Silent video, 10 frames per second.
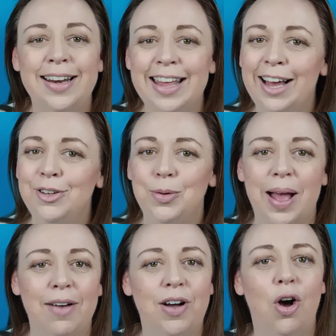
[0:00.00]
now you
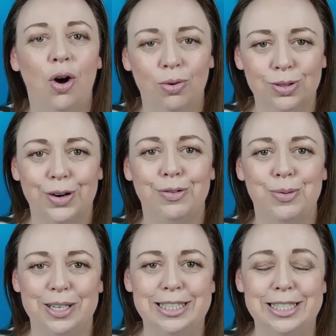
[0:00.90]
have a whole lot of
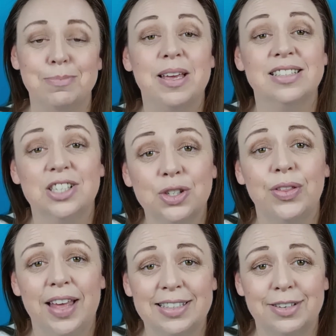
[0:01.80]
questions because in
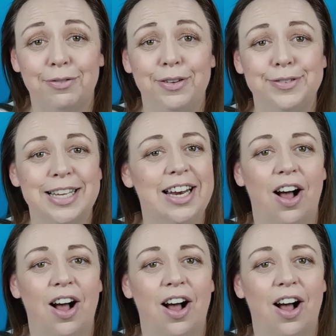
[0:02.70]
2015